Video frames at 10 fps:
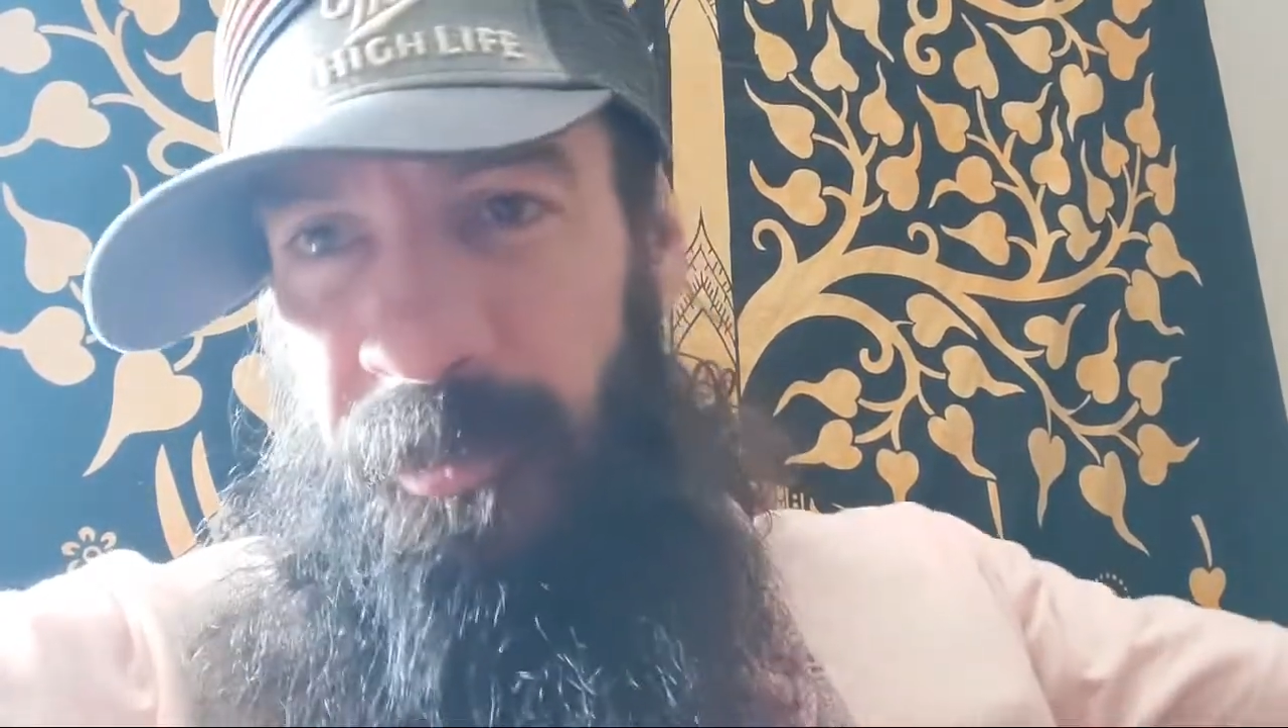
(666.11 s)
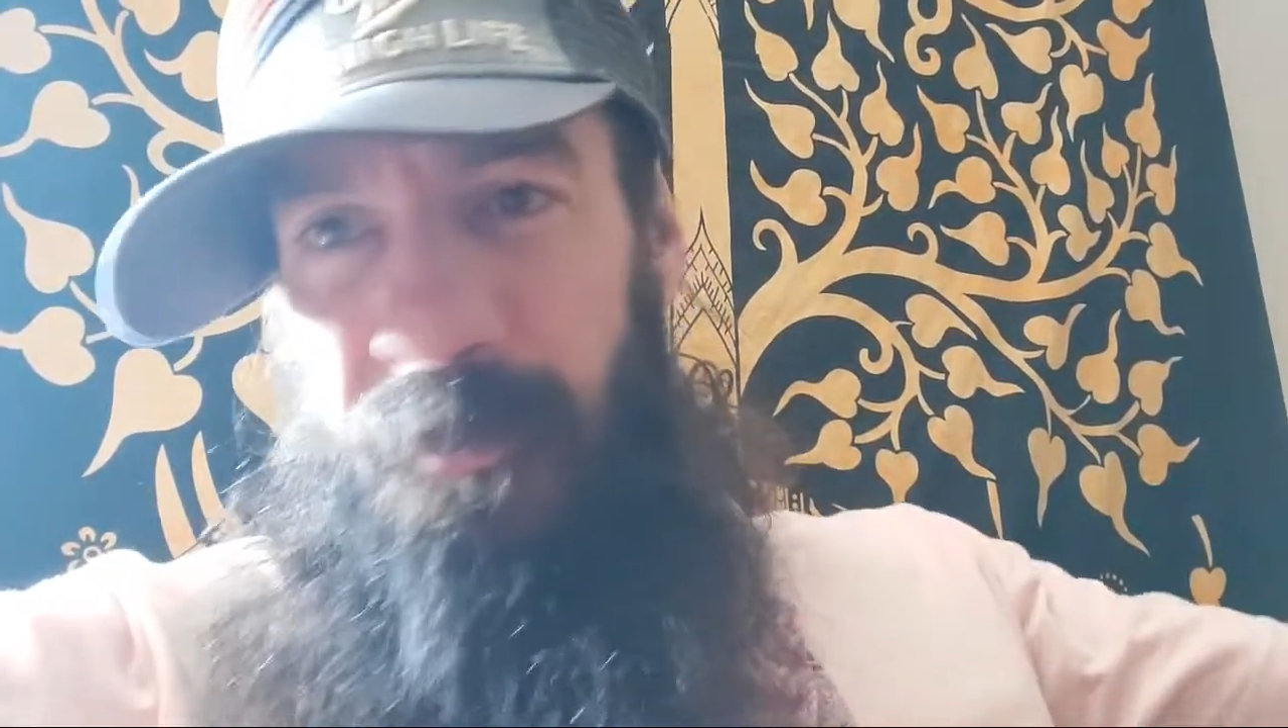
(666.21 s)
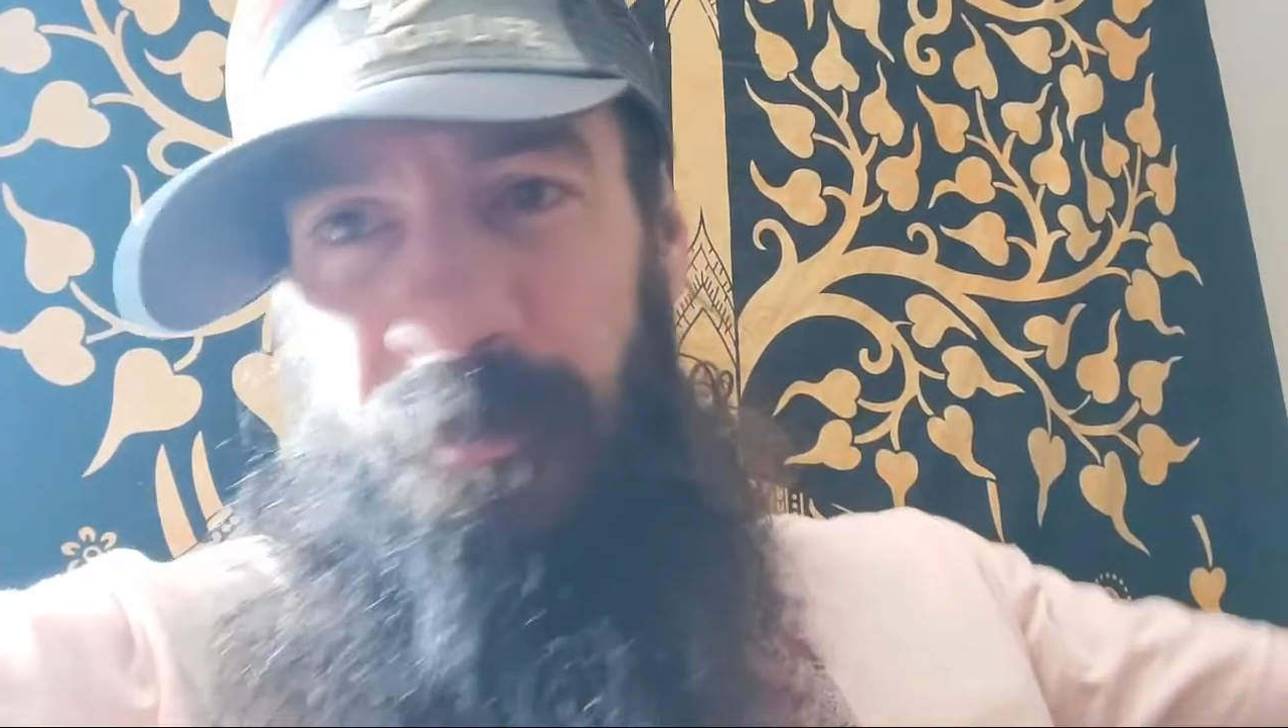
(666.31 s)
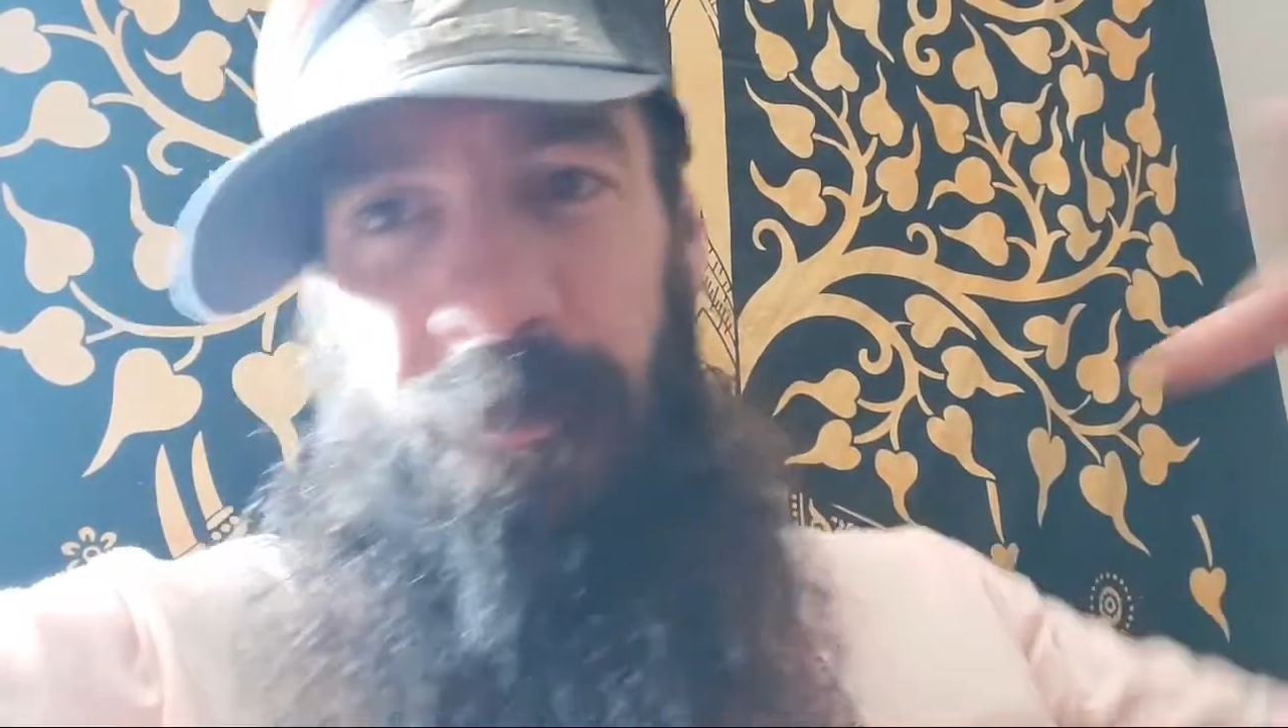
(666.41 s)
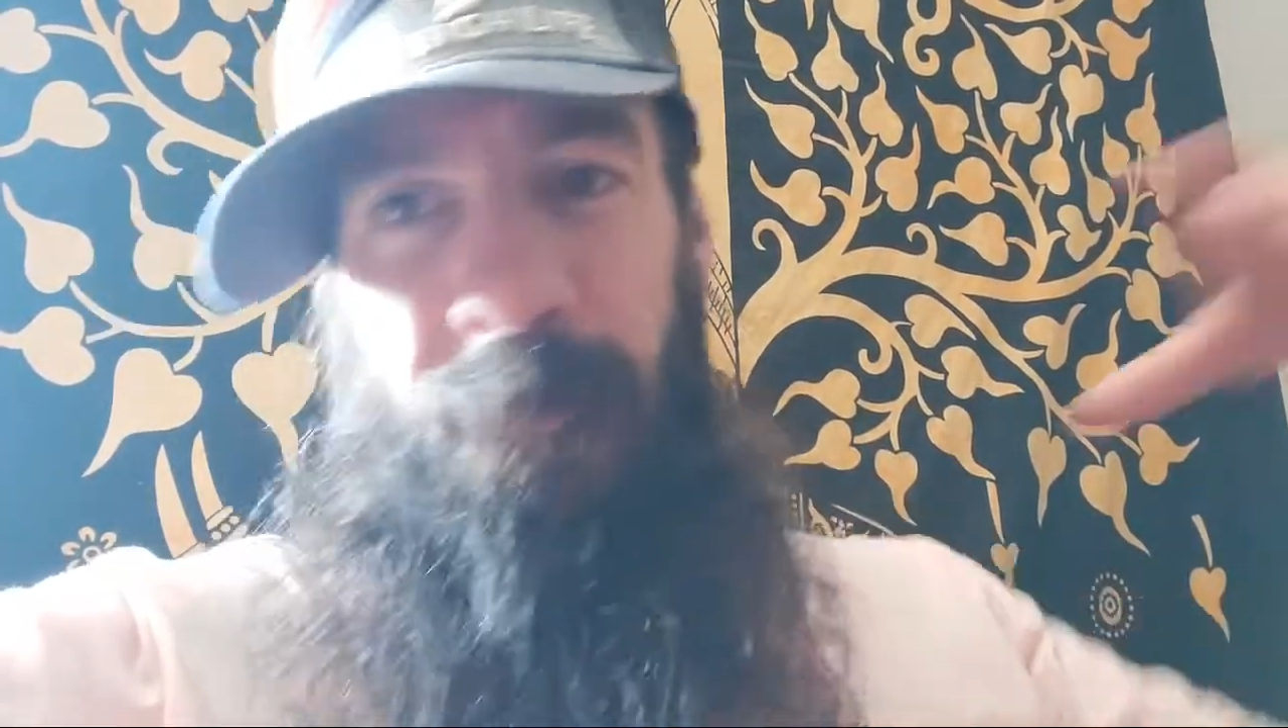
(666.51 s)

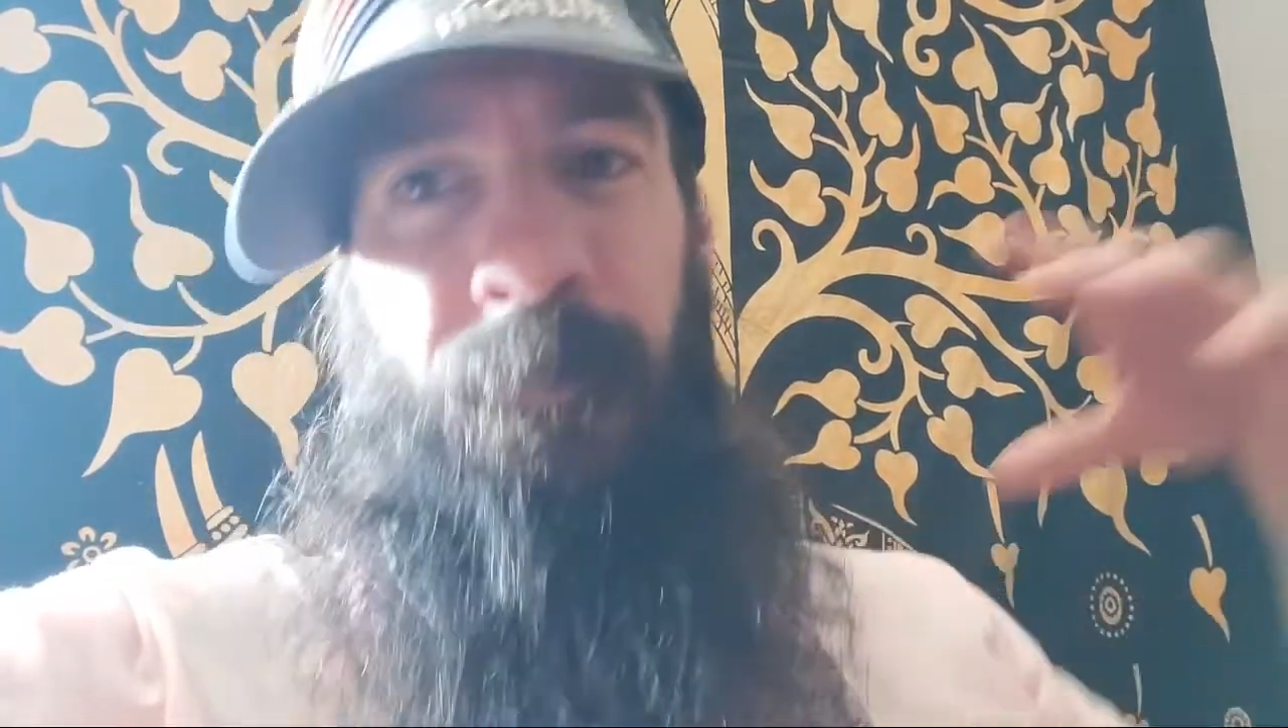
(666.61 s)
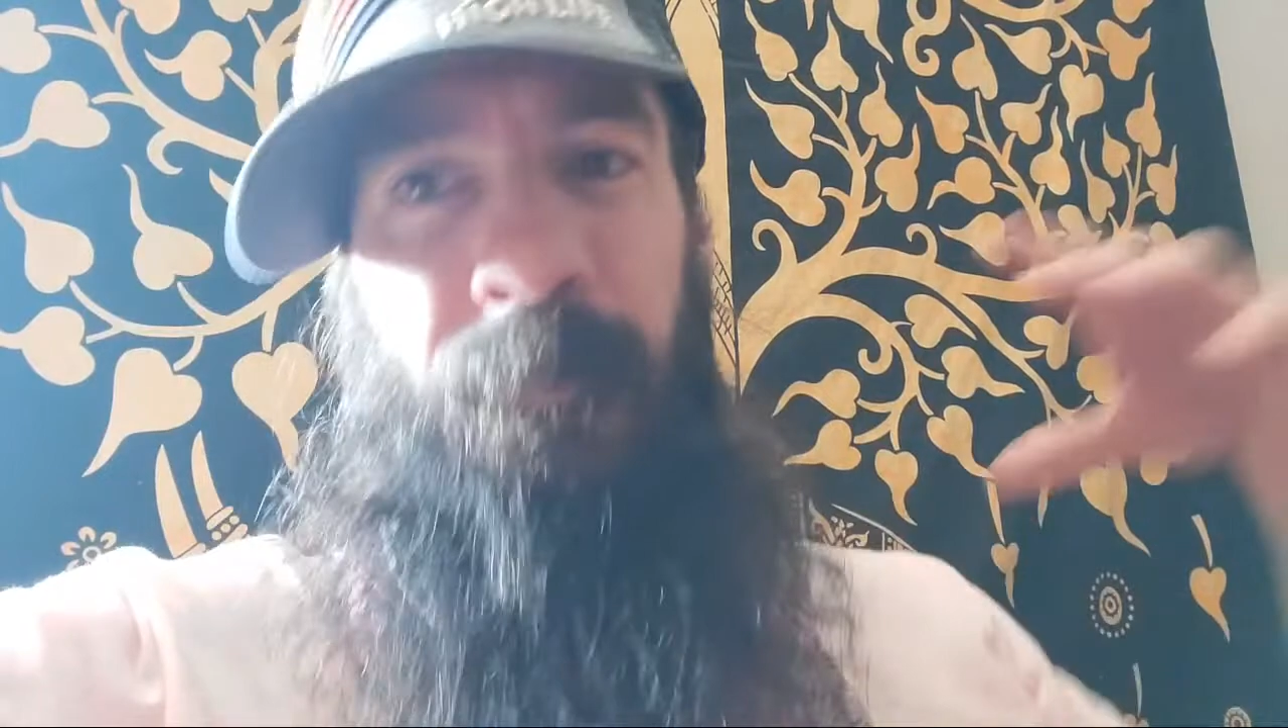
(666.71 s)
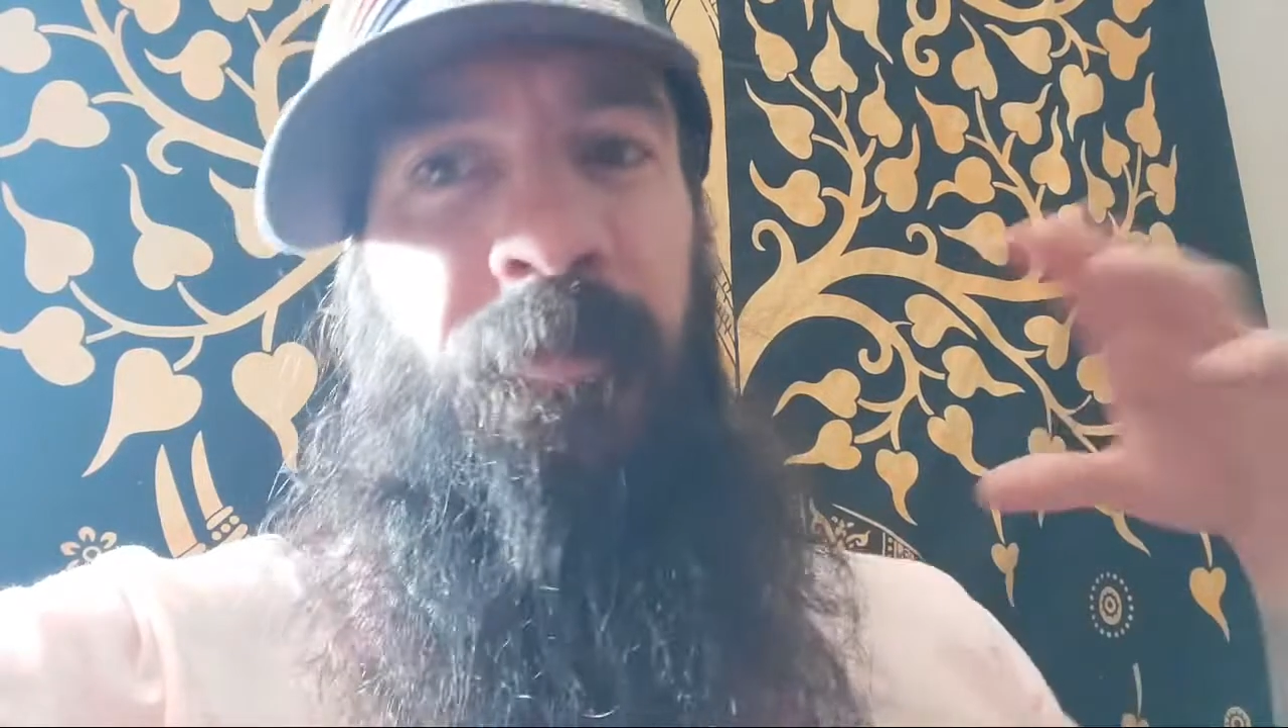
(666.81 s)
It's a new